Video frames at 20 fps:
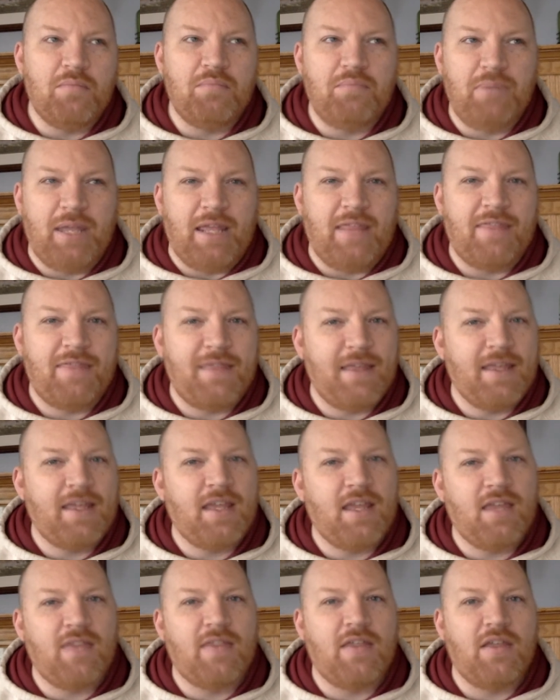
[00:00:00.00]
be
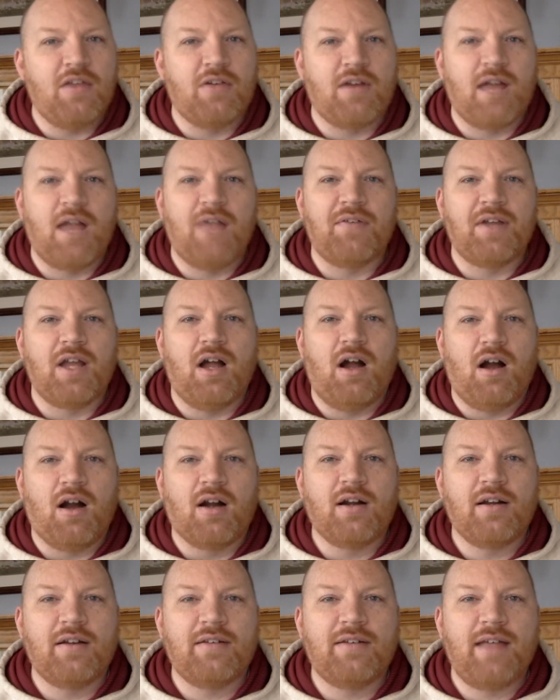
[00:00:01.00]
thinking that you're having a
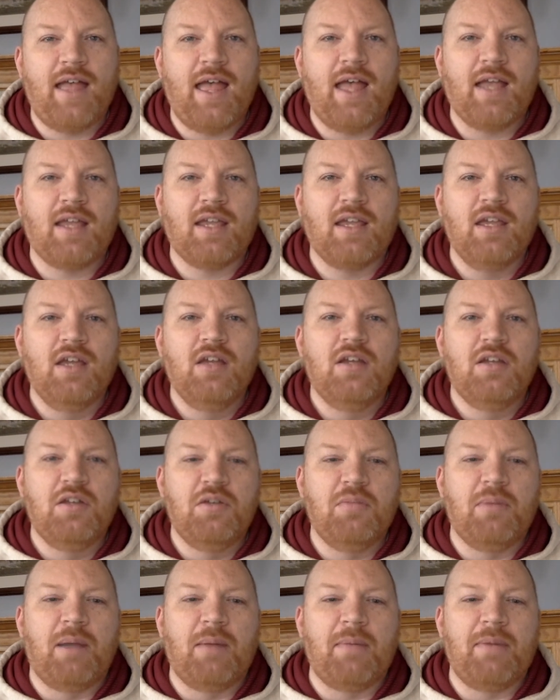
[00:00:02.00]
heart attack,
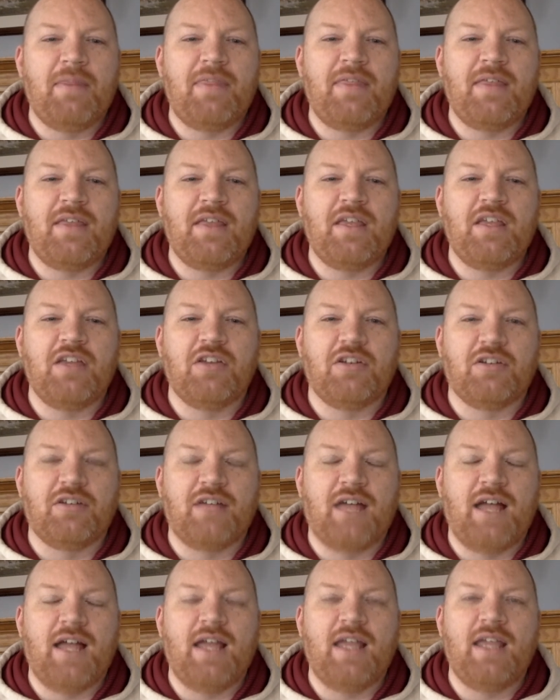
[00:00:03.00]
you might be thinking you're
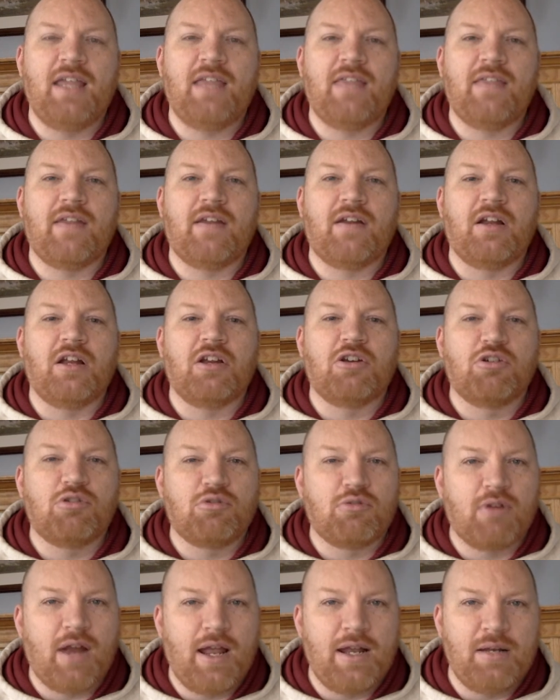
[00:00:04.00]
dying. They're
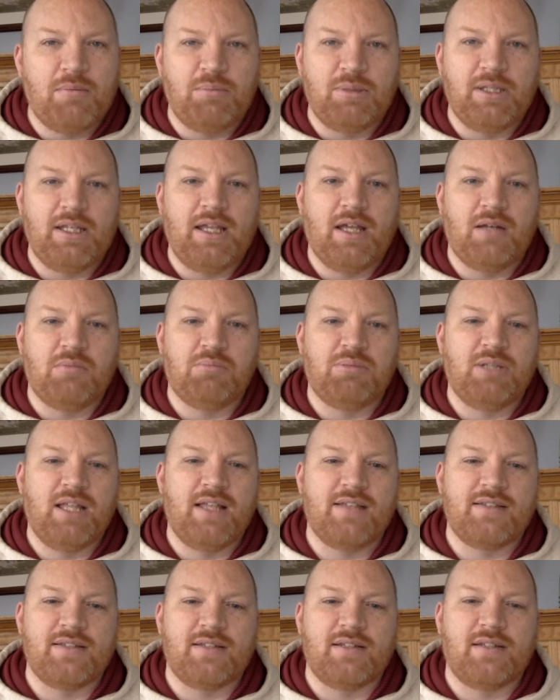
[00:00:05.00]
incredibly
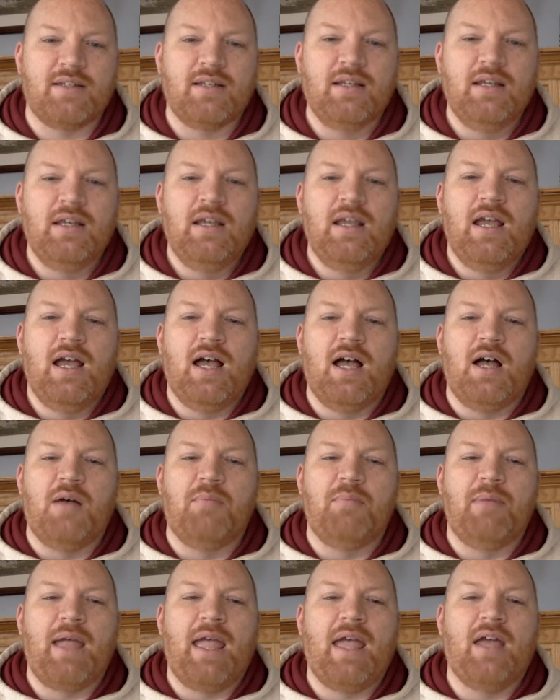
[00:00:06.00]
unpleasant.
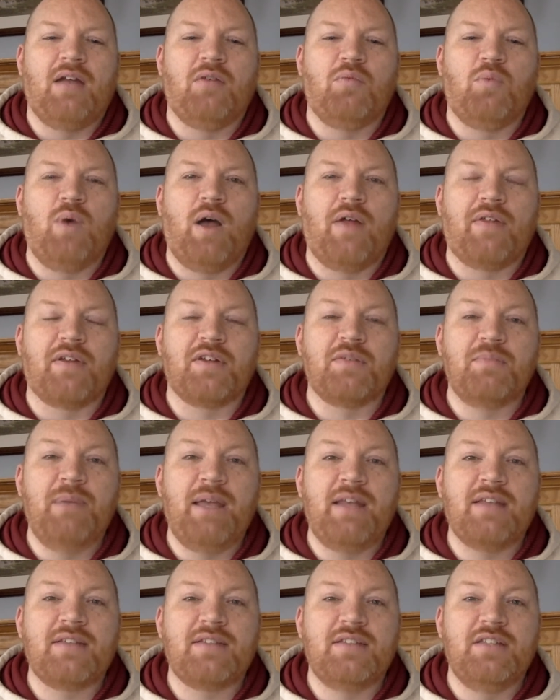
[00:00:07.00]
Um, and while there's
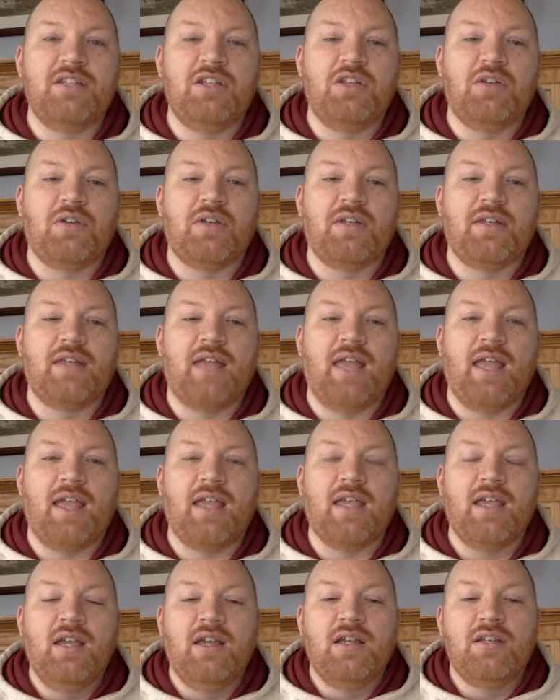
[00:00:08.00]
medicine that you can
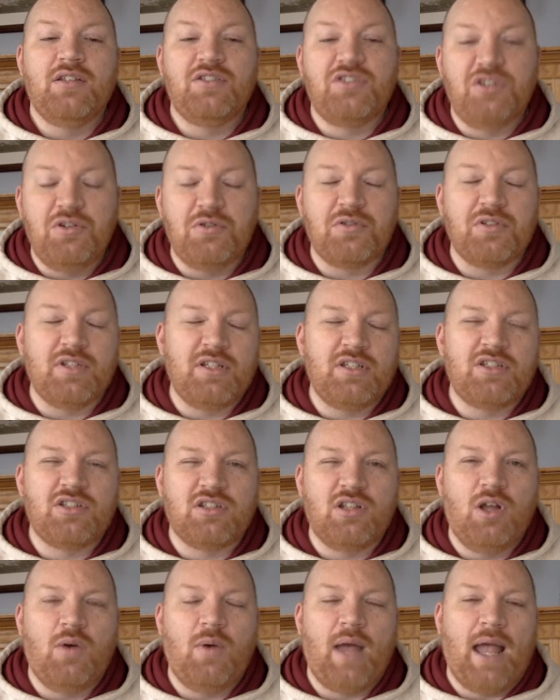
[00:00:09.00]
take, it's usually
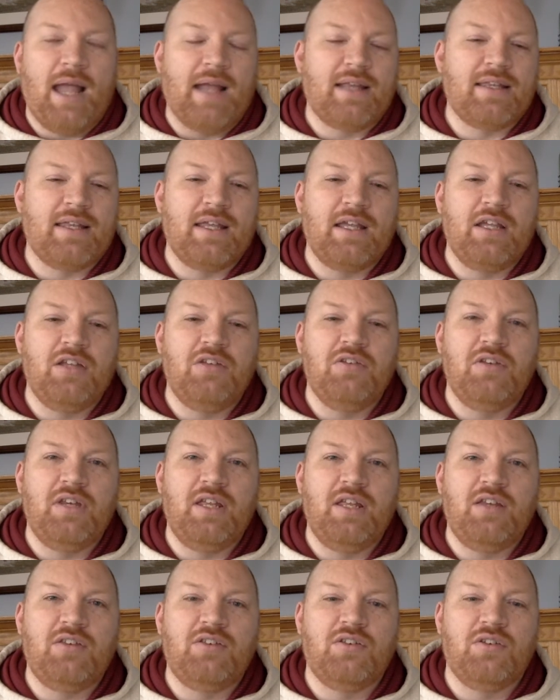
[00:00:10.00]
slow acting and you
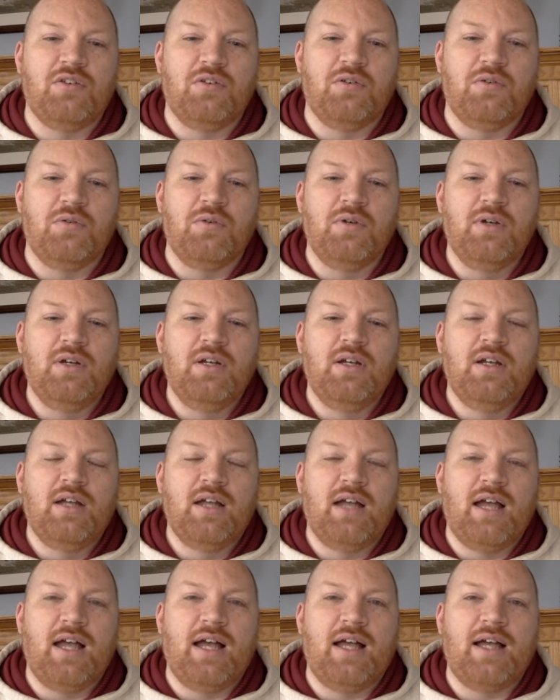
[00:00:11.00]
need to
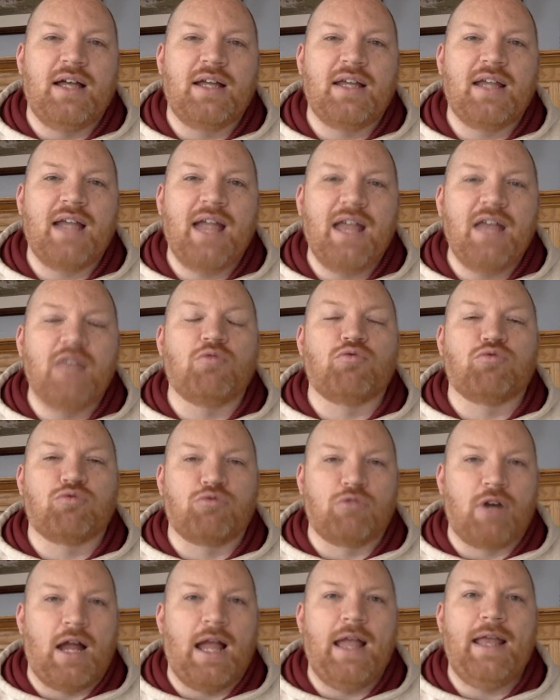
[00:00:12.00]
uh, kind of
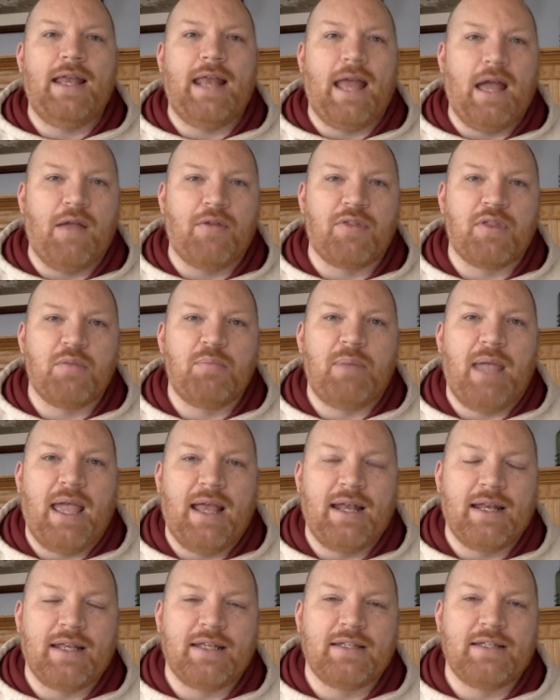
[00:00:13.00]
ride out the
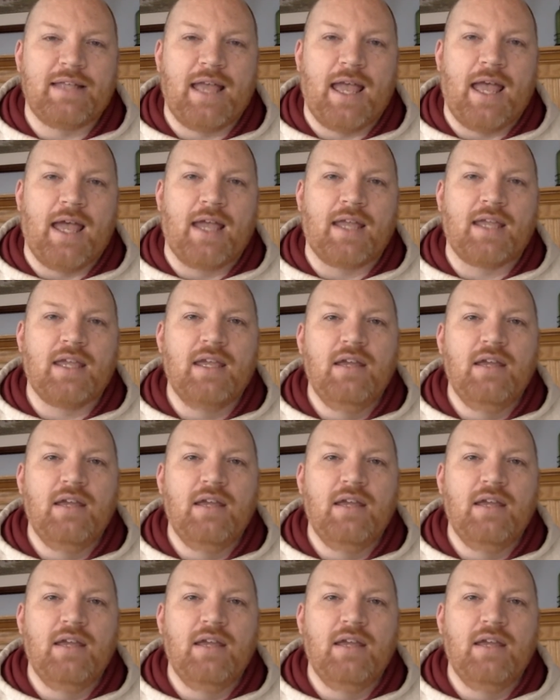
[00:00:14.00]
panic attack.